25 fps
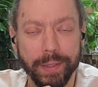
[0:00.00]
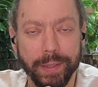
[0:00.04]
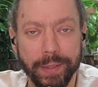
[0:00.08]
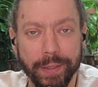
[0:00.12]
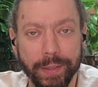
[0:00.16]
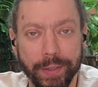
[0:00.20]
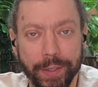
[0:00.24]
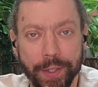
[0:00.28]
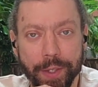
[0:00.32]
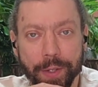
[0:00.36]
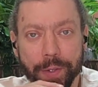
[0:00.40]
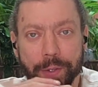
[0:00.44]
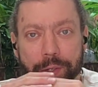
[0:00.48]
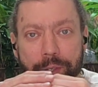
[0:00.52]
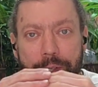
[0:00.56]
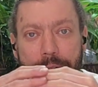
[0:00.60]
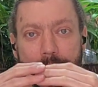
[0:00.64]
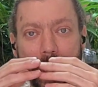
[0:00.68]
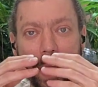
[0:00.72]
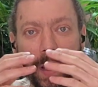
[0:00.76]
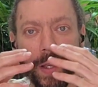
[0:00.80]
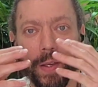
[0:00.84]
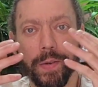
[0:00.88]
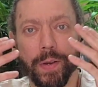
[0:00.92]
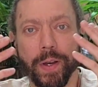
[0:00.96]
Do you
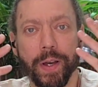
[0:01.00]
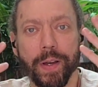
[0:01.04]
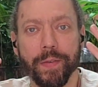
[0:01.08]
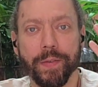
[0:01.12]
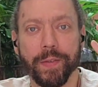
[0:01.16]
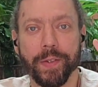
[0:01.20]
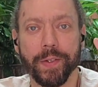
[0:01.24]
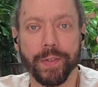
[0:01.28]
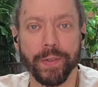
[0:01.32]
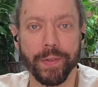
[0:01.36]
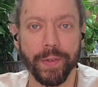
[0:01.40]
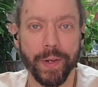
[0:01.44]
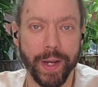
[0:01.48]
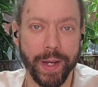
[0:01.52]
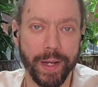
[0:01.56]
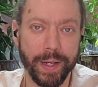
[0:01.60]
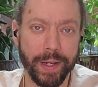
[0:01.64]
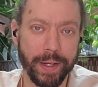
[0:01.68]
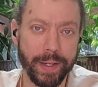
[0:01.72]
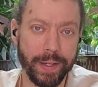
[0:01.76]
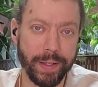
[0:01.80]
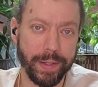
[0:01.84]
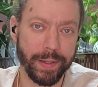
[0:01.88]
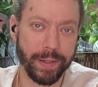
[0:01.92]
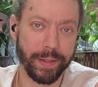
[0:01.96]
say you have
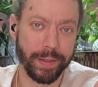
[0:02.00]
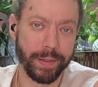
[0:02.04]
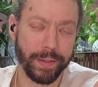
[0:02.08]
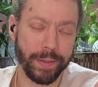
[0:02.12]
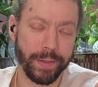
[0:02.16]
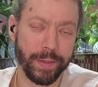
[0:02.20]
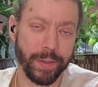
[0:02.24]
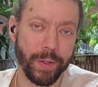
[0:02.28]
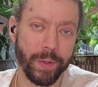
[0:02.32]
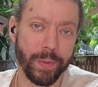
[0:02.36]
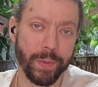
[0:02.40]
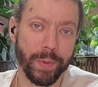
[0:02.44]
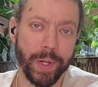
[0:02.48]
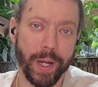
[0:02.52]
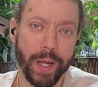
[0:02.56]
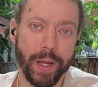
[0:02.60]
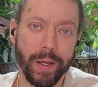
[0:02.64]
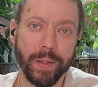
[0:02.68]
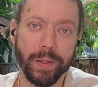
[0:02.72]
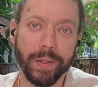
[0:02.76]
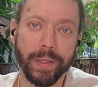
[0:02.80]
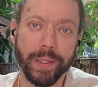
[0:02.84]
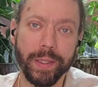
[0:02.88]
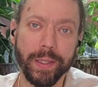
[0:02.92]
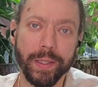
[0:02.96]
created your own
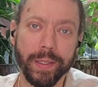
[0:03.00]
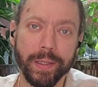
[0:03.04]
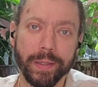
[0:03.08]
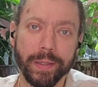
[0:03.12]
reality?